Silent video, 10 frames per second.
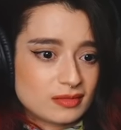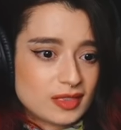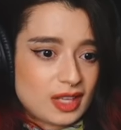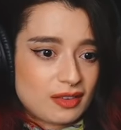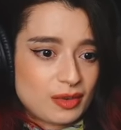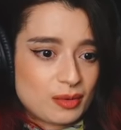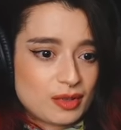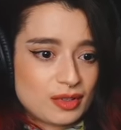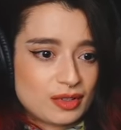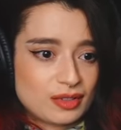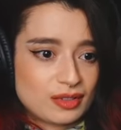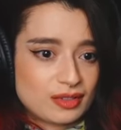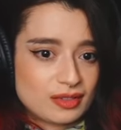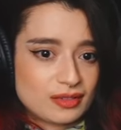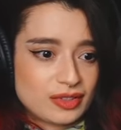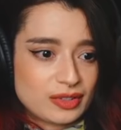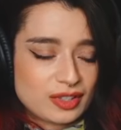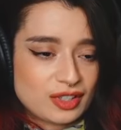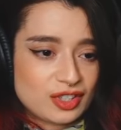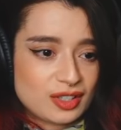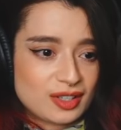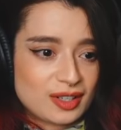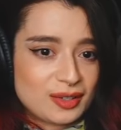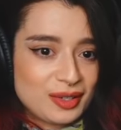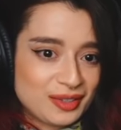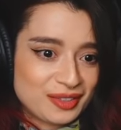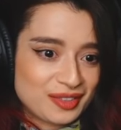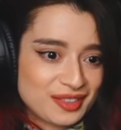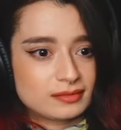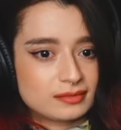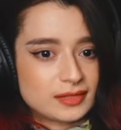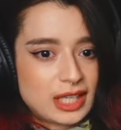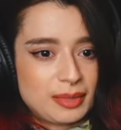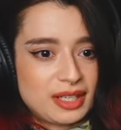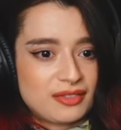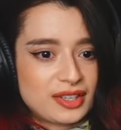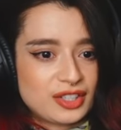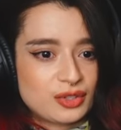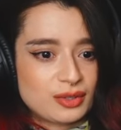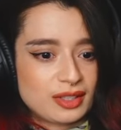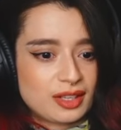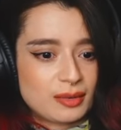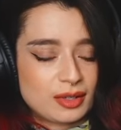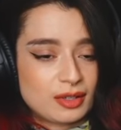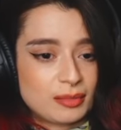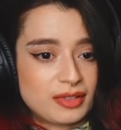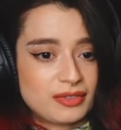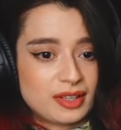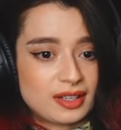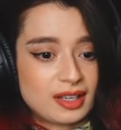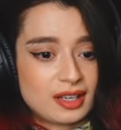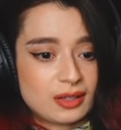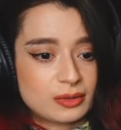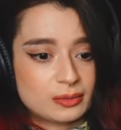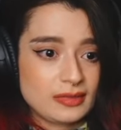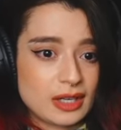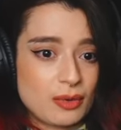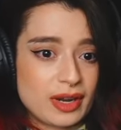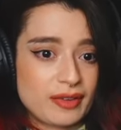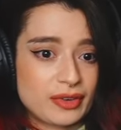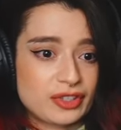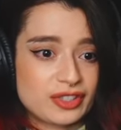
Everyone feels like shit now. I mean, eventually they were going to be found out. Whatever, just